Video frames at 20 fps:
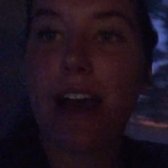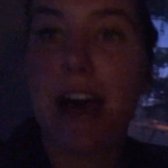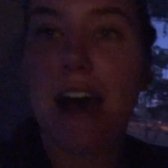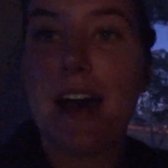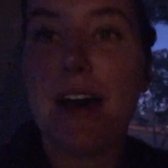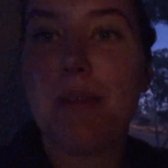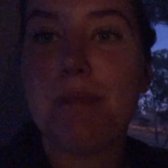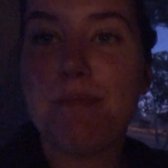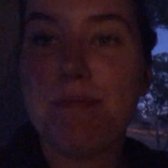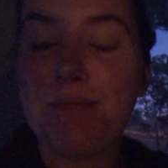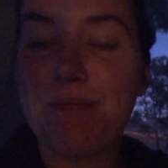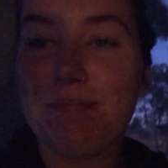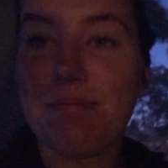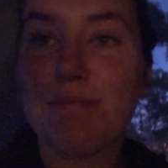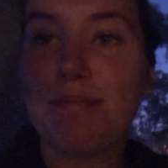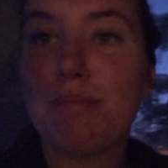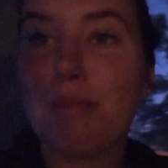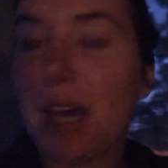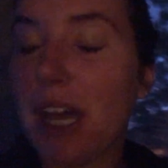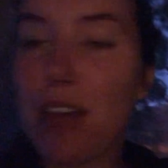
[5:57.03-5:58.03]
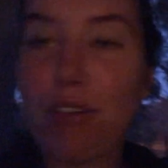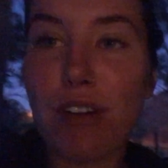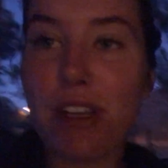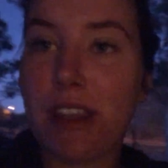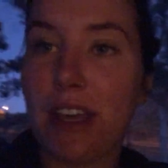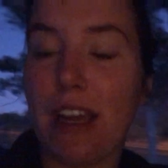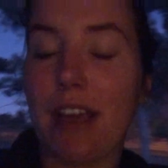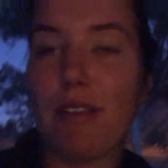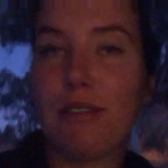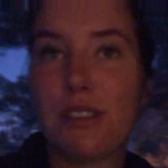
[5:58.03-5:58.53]
Um, but
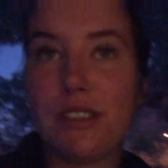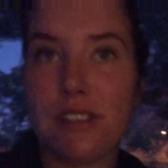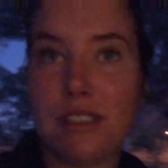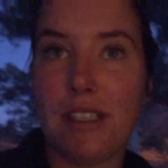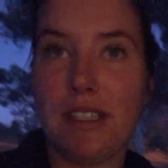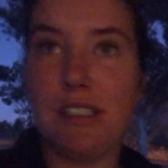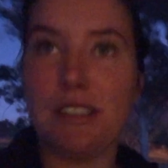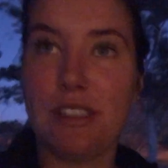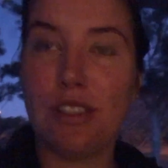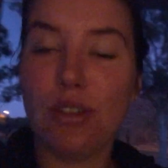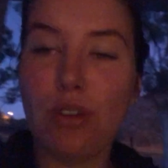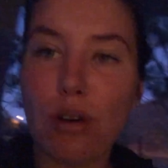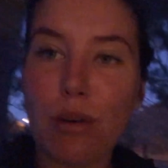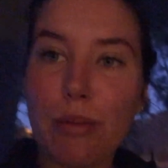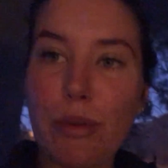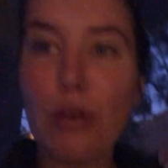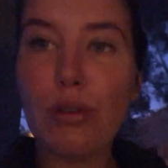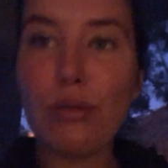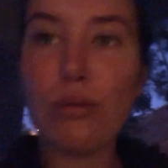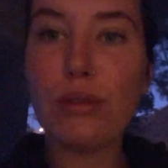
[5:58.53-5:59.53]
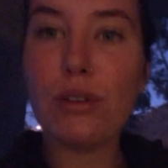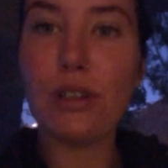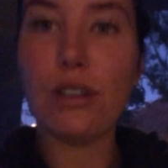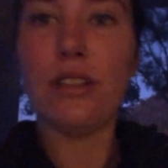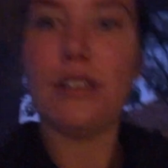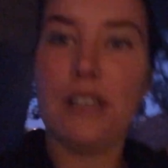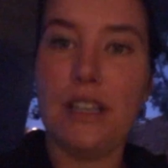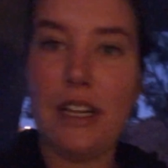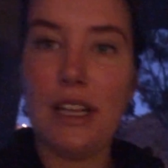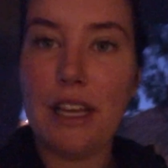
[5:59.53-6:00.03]
everything else is normal.
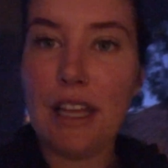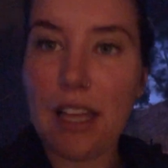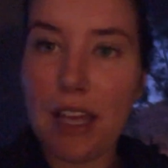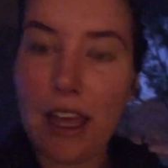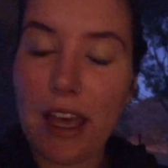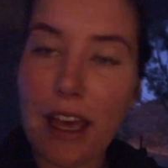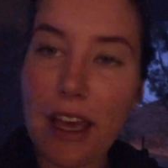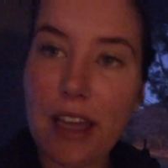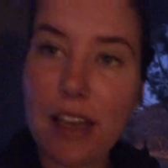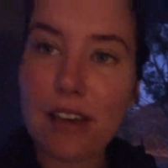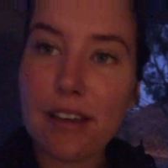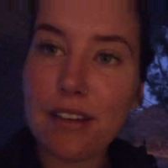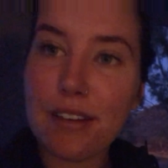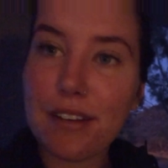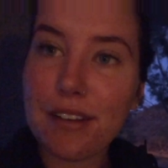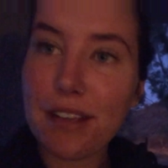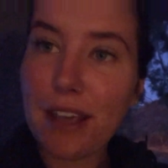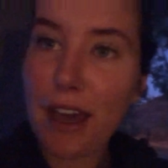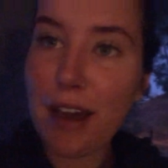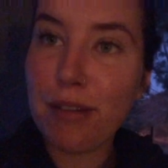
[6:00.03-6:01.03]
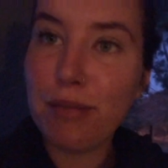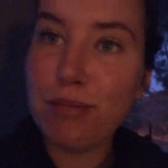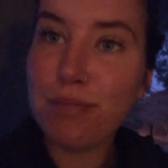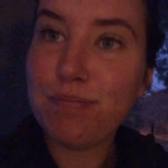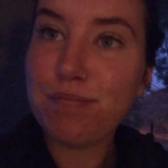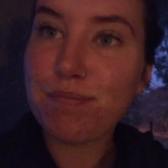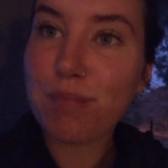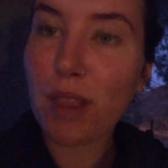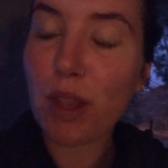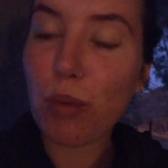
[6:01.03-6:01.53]
And yeah,
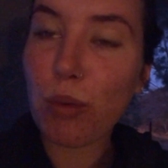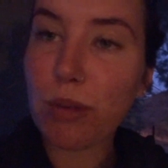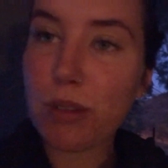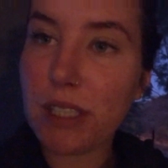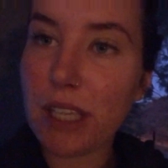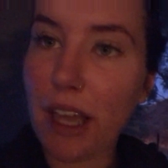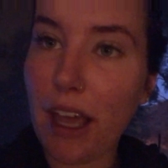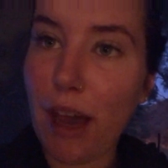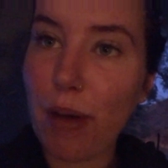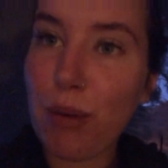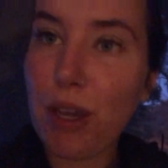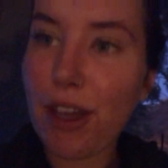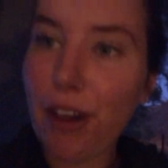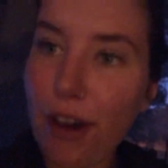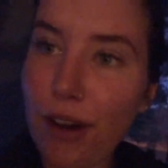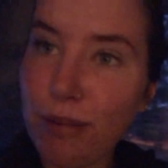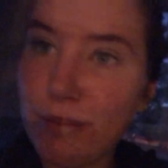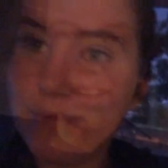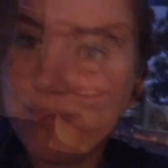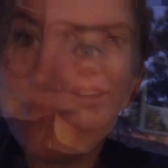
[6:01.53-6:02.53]
we'll see how we go.